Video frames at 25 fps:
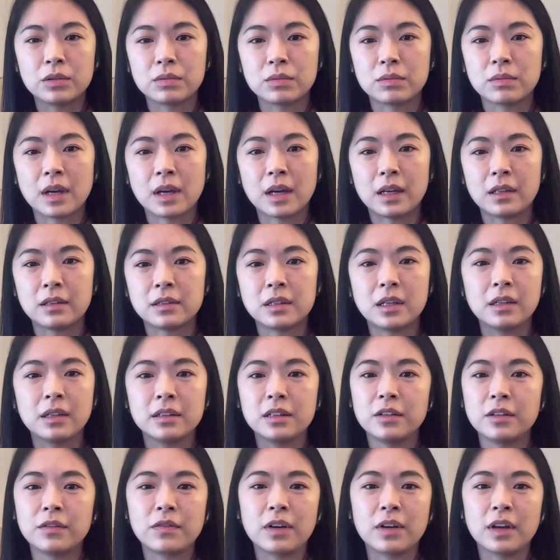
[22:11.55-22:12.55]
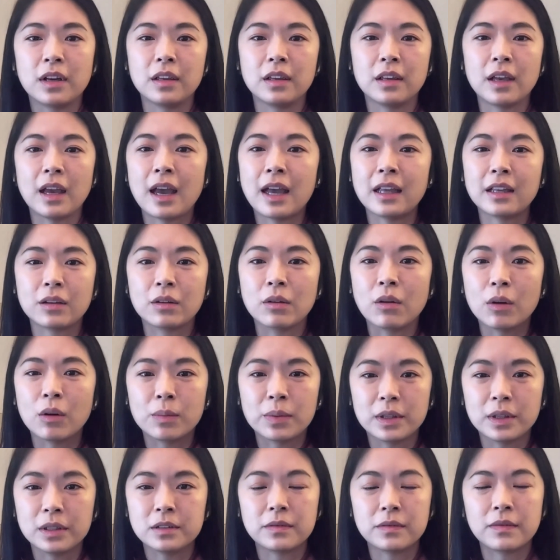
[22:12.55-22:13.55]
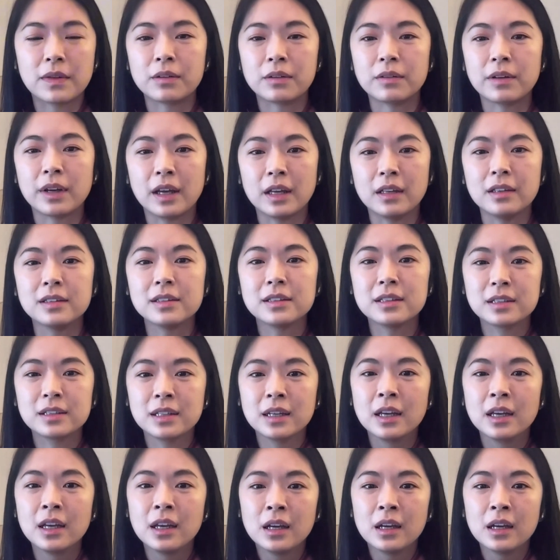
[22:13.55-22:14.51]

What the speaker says: to write 10 different ad copies variants.